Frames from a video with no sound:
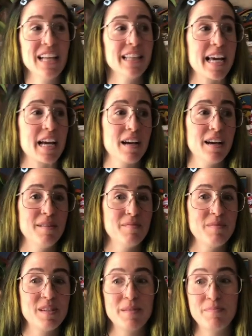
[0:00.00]
Like
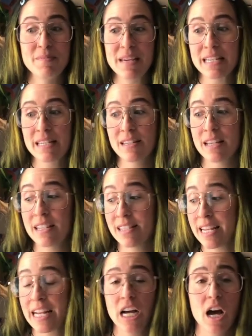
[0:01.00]
me sitting